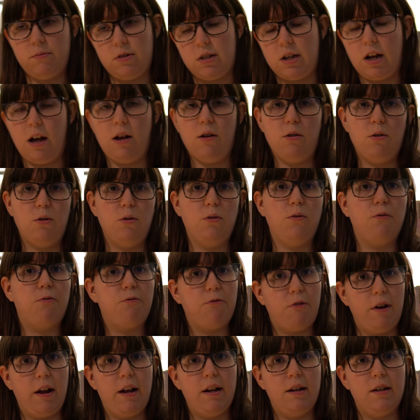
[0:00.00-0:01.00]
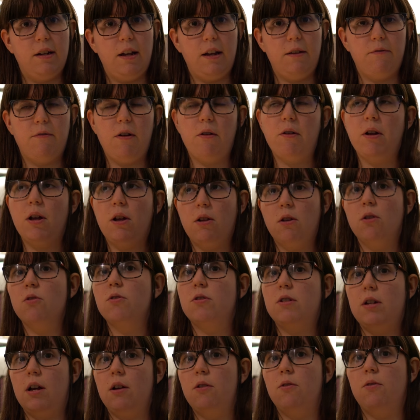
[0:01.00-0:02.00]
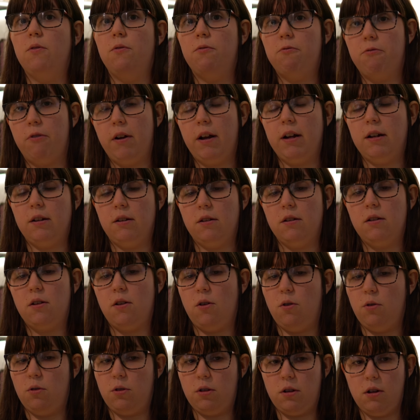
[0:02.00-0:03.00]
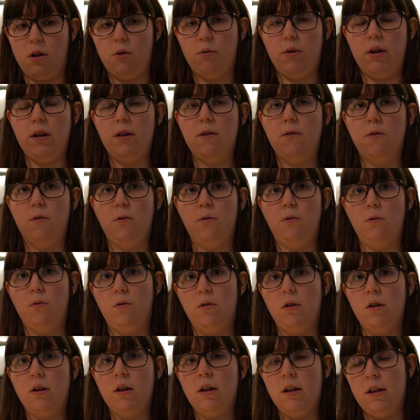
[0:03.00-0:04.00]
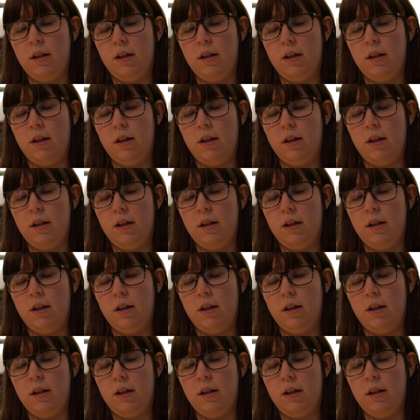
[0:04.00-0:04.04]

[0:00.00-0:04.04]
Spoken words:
childhood friend, a very close childhood friend called Chloe, who